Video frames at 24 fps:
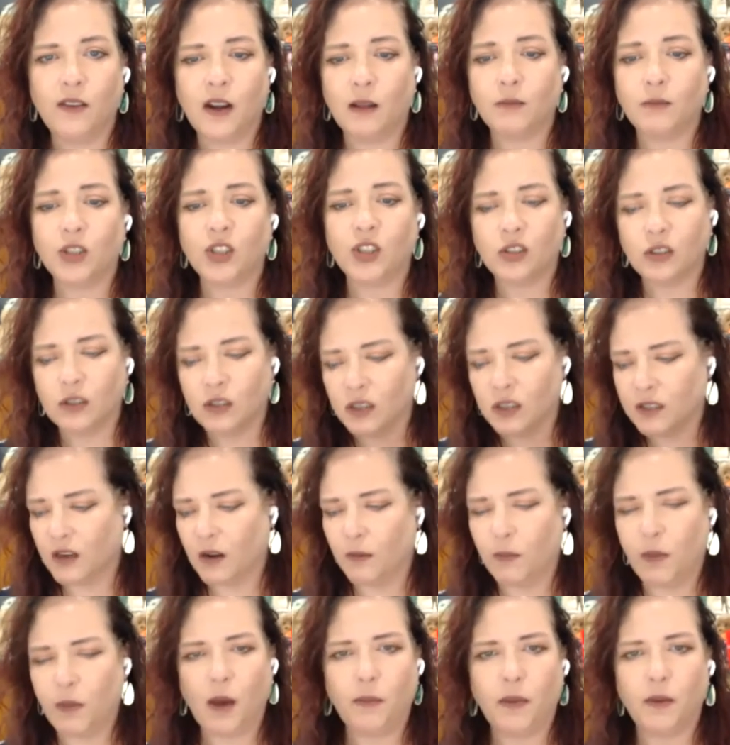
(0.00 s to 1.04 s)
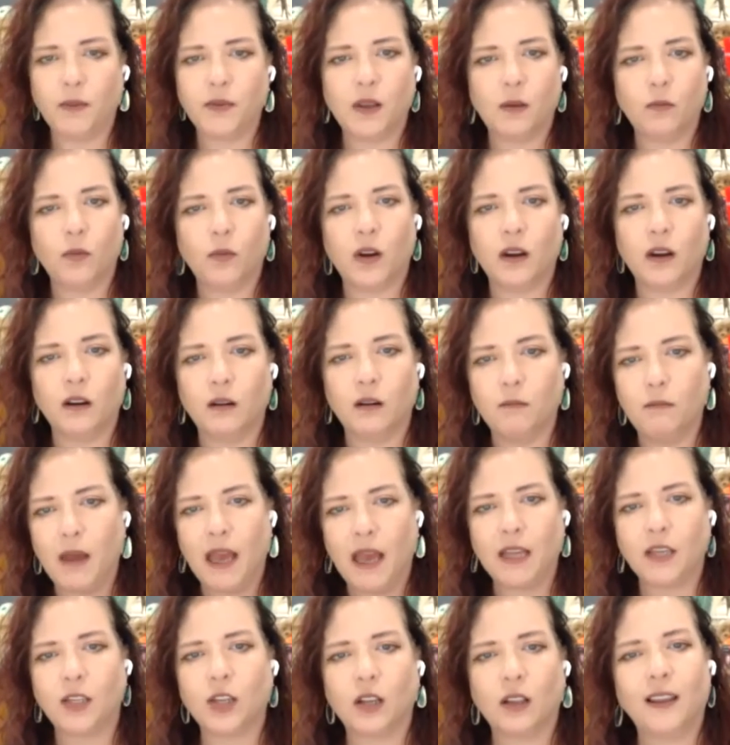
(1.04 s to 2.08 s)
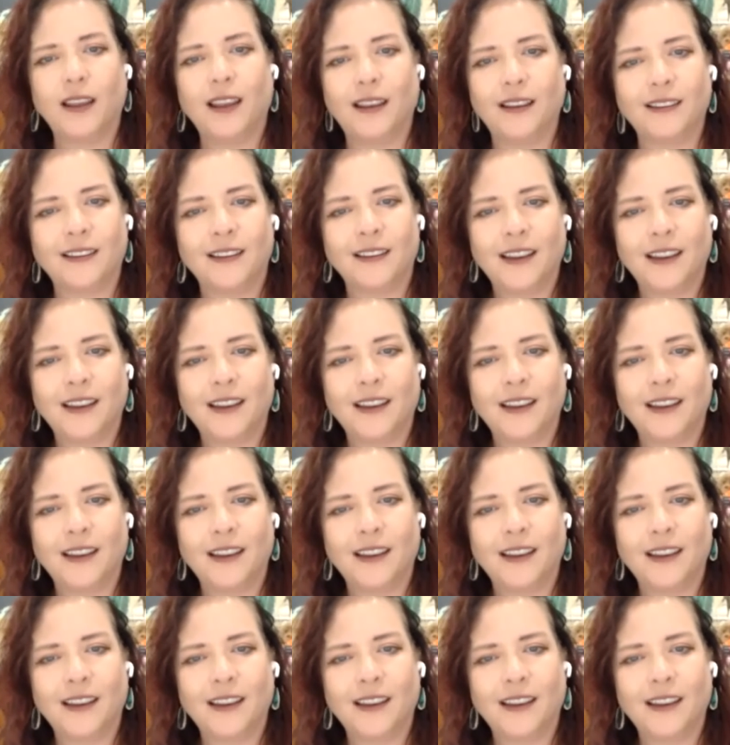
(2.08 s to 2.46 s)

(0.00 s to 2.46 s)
And I'm sure it's going to pop up somewhere magically.